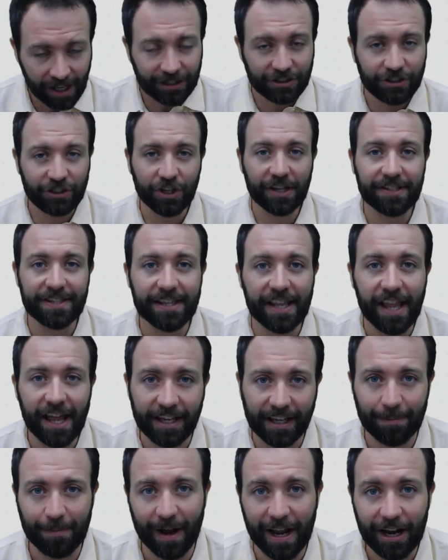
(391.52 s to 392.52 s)
just like
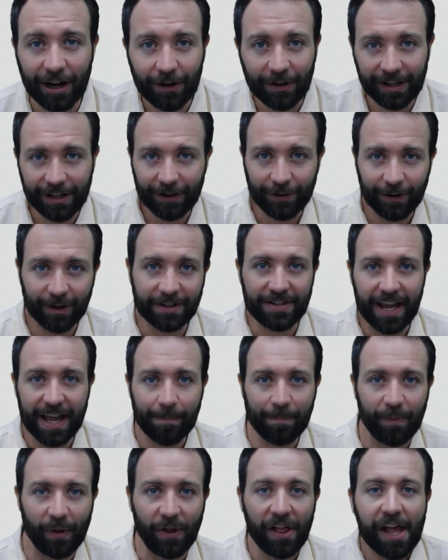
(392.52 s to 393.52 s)
in my earlier
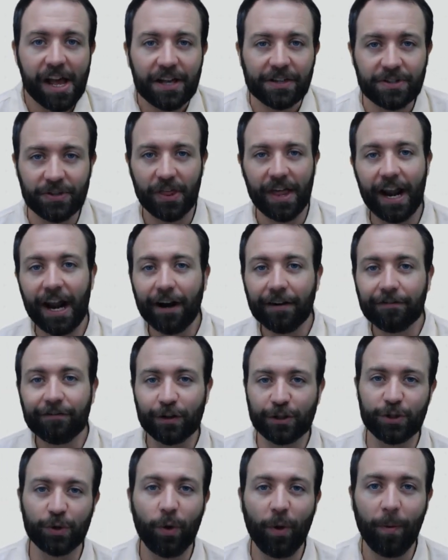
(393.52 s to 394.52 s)
example so that our
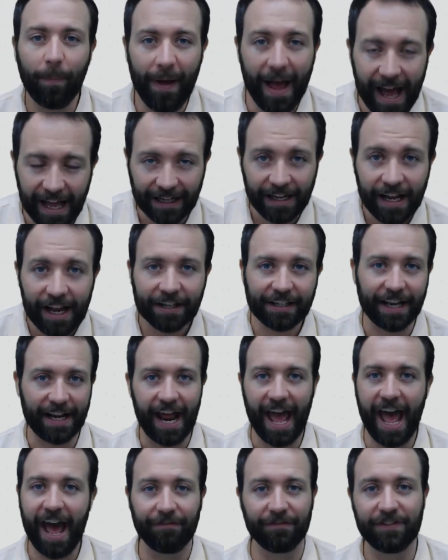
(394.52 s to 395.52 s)
virtual pet can
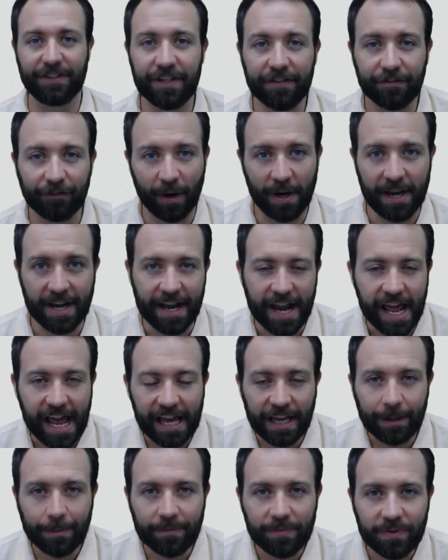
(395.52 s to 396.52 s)
have different
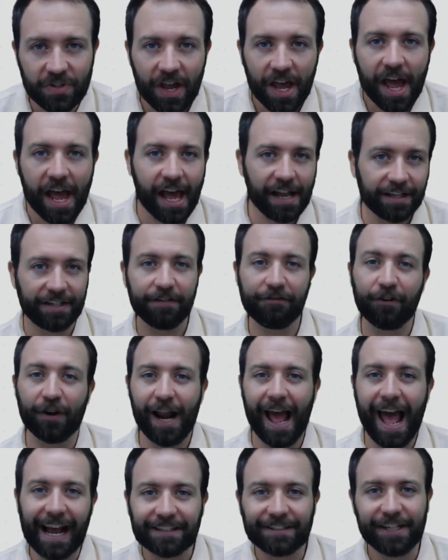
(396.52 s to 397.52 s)
names, different
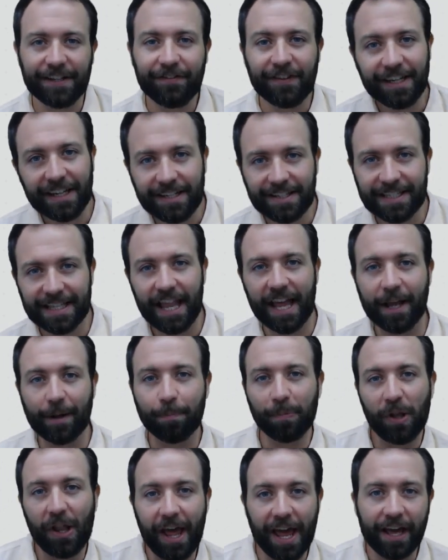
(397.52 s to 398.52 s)
activities like
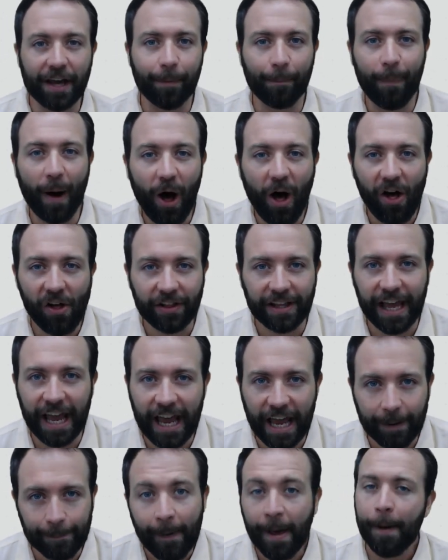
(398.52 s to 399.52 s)
playing a ball
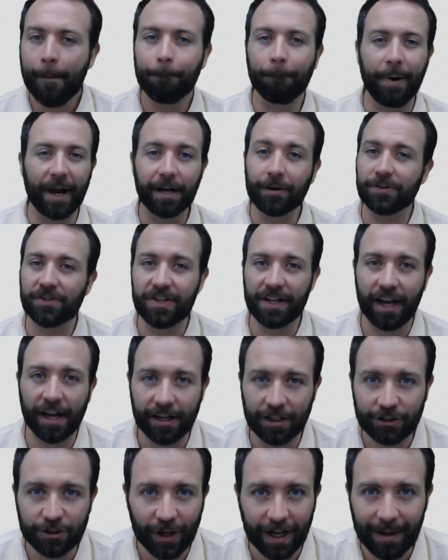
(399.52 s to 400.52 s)
game, bouncing on a
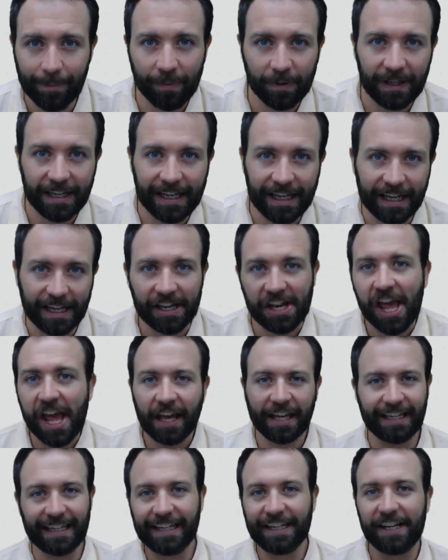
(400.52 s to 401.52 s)
trampoline,
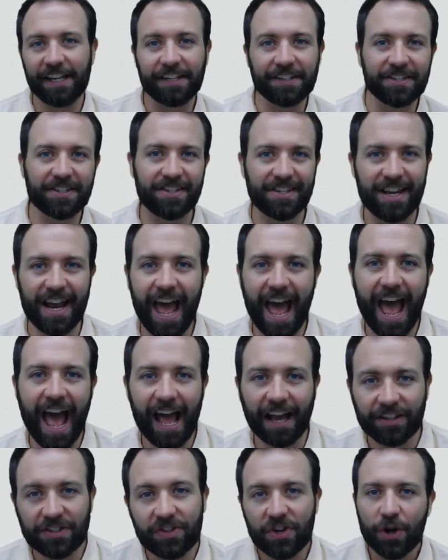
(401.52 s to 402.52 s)
eating
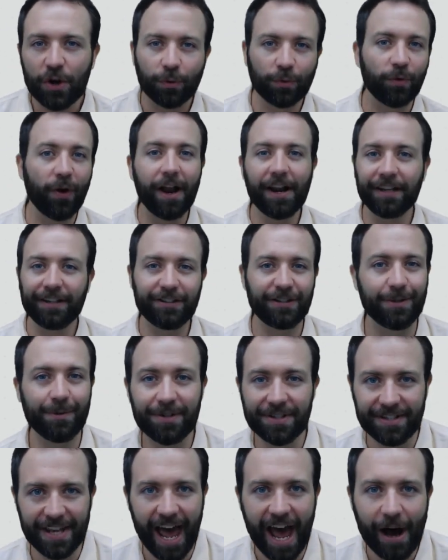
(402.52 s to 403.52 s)
snacks, running to
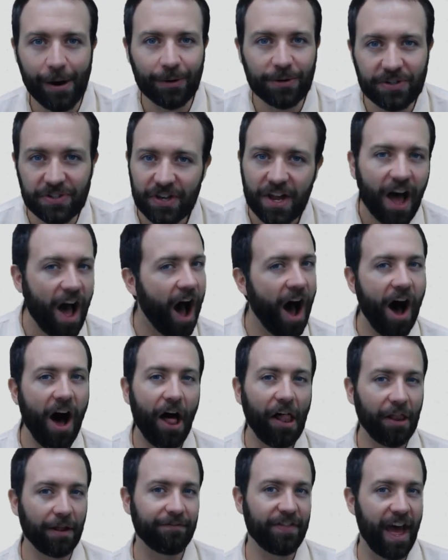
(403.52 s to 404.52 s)
his house,
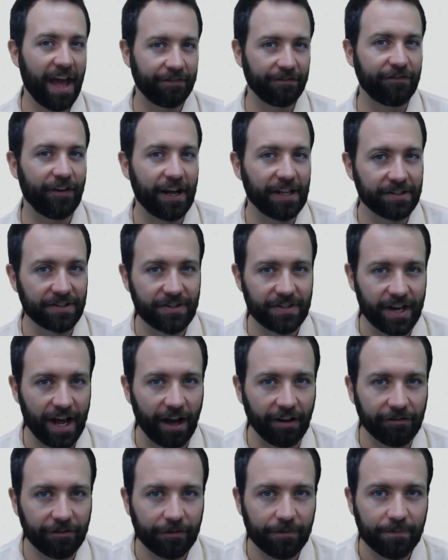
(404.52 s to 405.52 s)
all of that fun stuff.